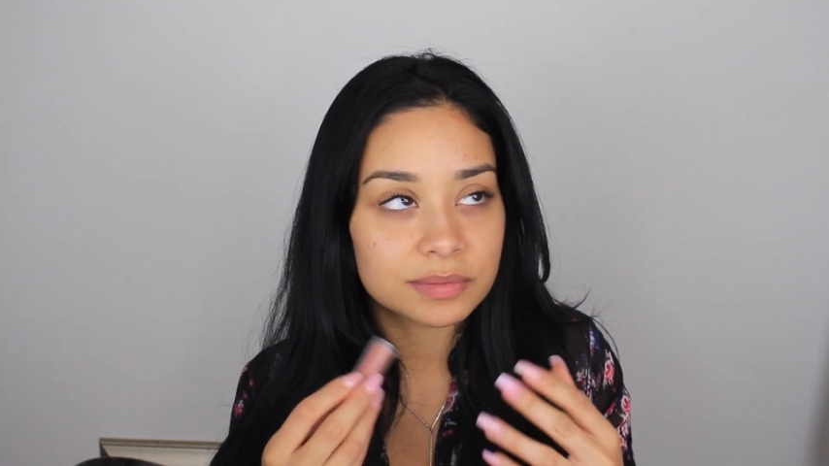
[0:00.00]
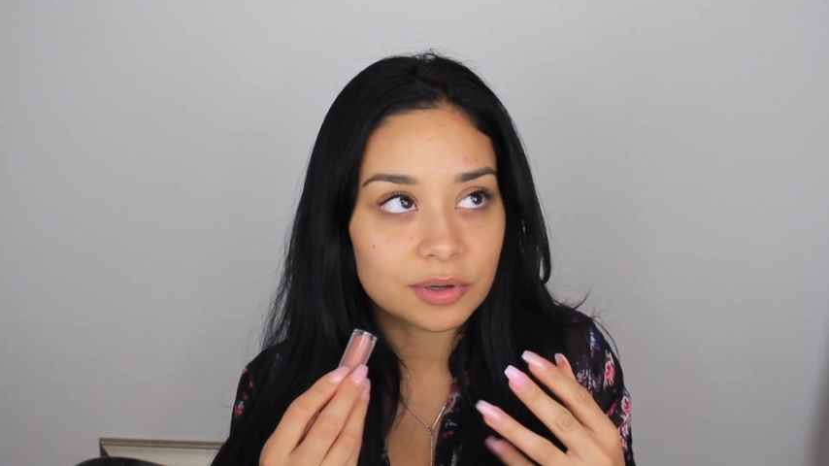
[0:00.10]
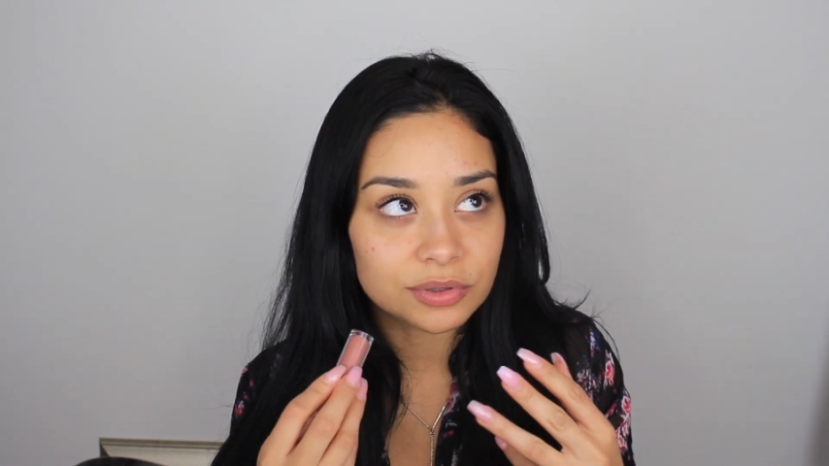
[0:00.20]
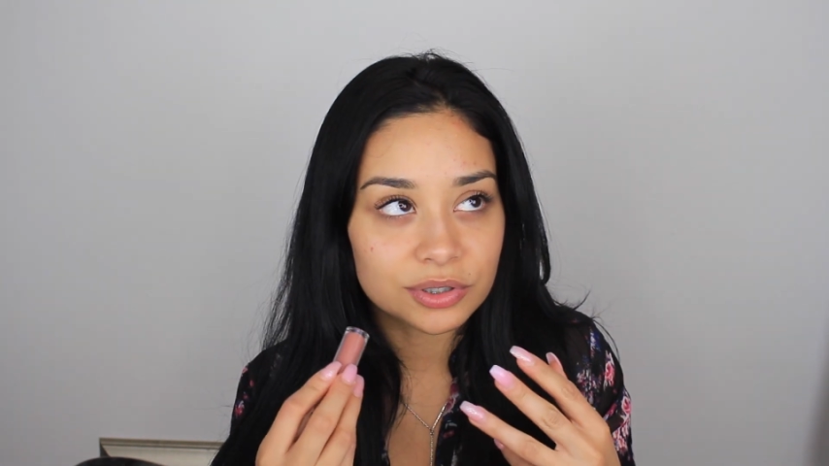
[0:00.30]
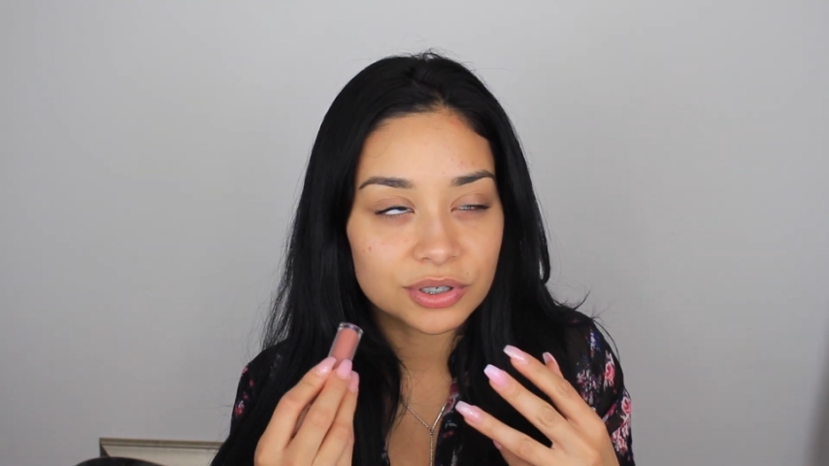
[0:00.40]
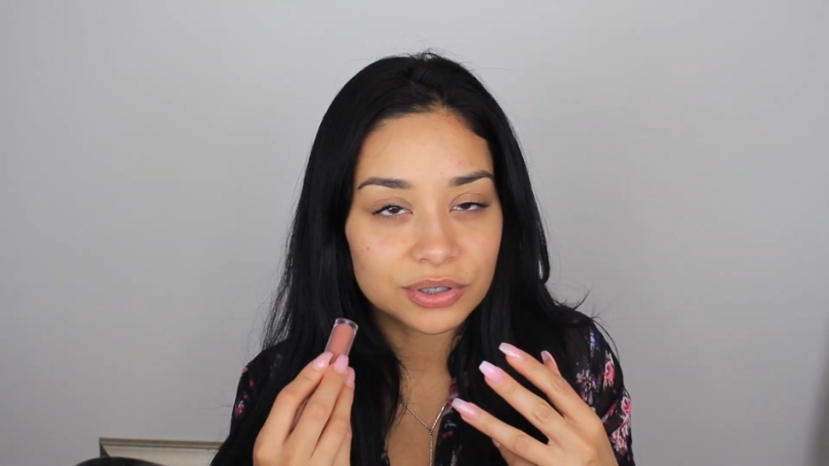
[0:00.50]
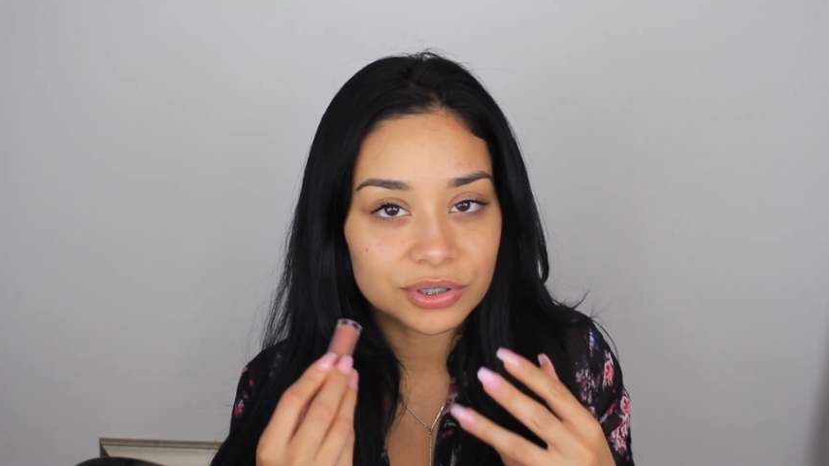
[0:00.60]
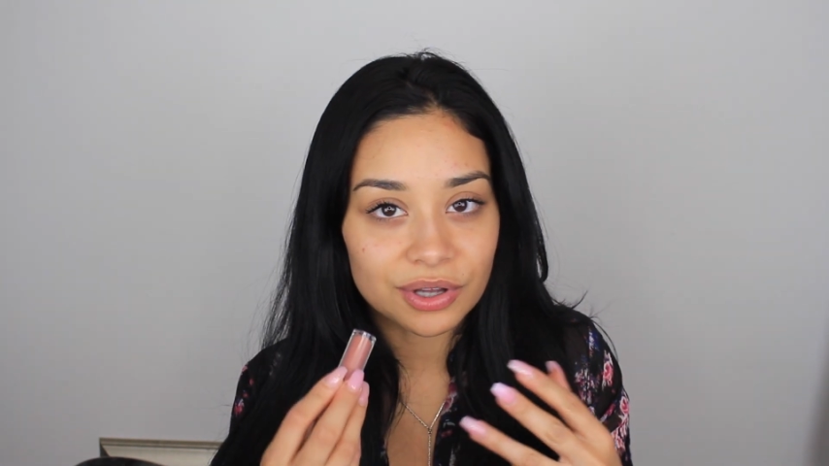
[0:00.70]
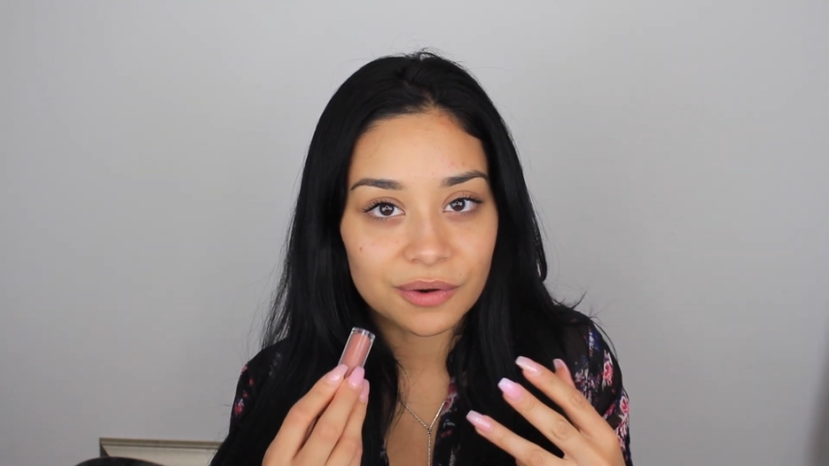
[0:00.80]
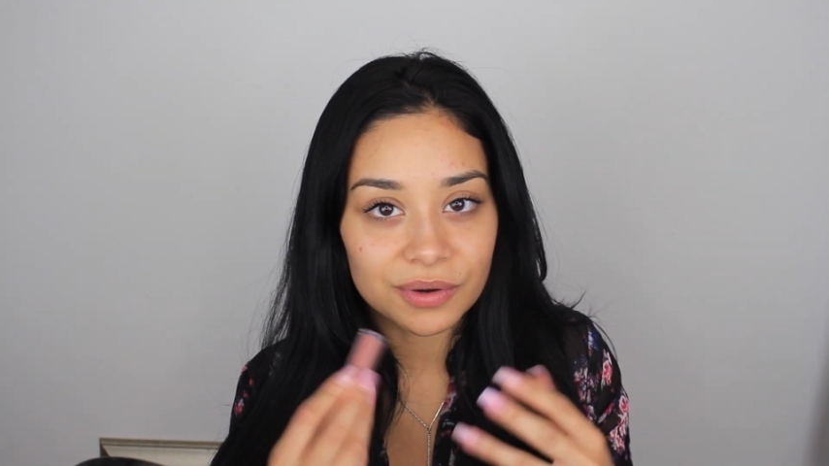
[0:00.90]
smells
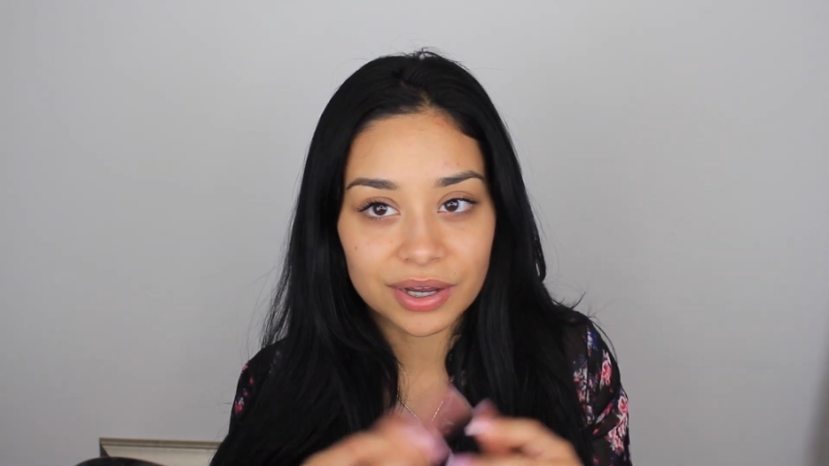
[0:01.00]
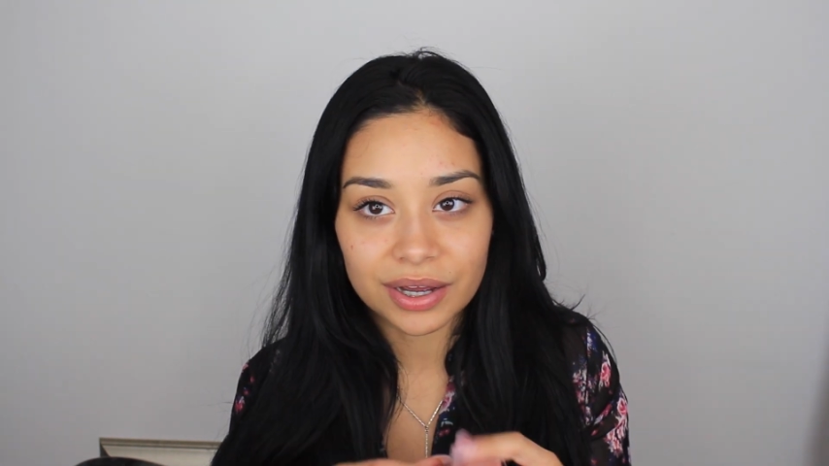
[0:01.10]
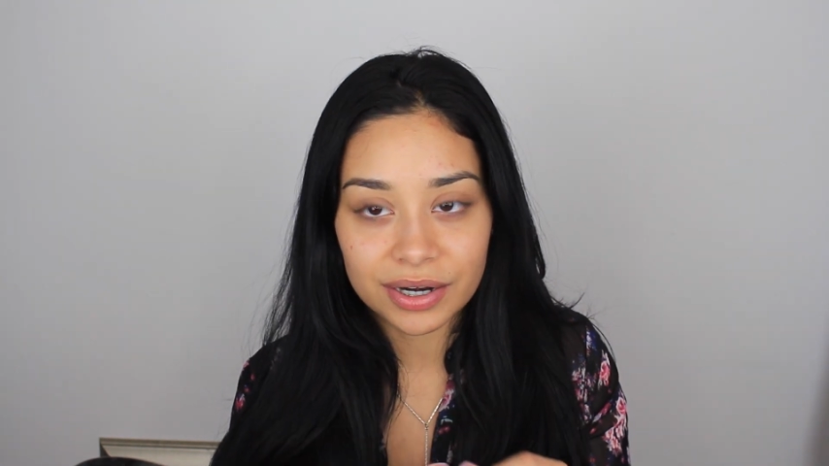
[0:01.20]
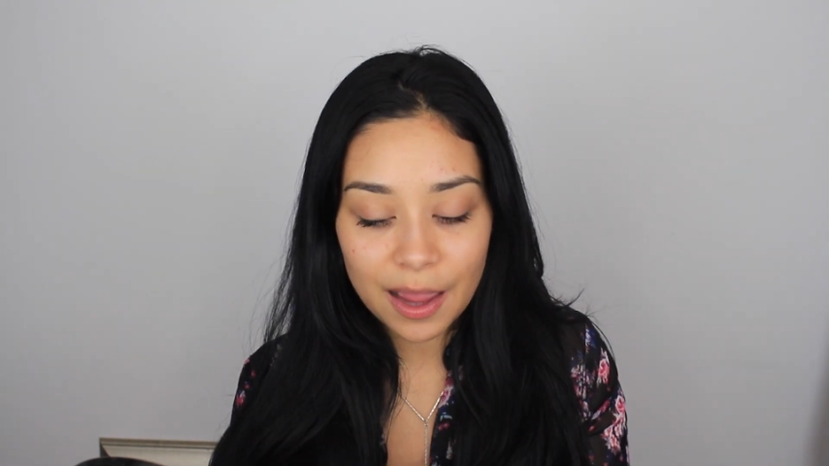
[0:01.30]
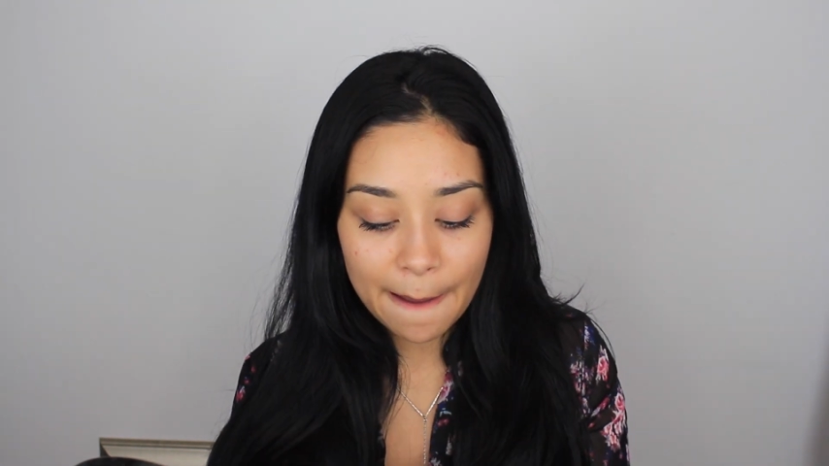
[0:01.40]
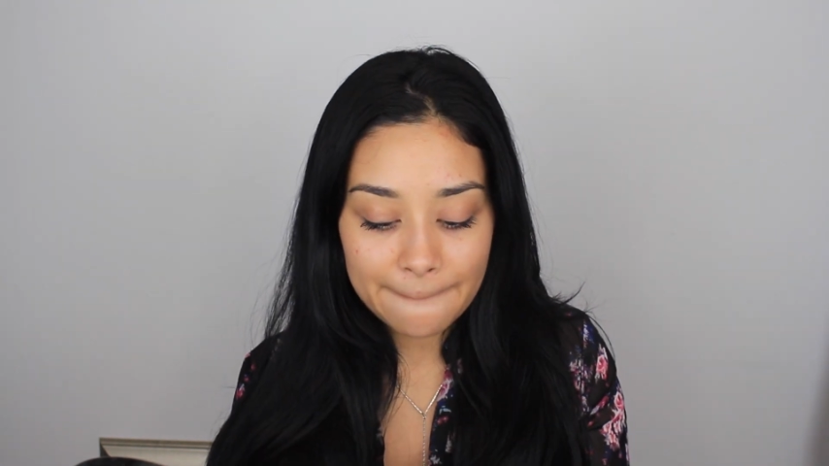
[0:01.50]
so good.